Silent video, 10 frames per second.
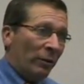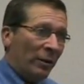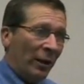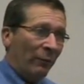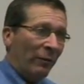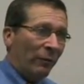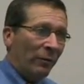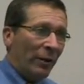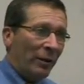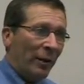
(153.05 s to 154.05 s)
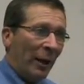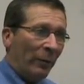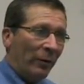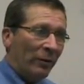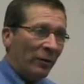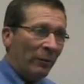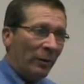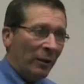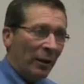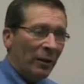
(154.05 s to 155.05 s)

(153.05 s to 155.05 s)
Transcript: You can't wait for that to happen. It's going to be,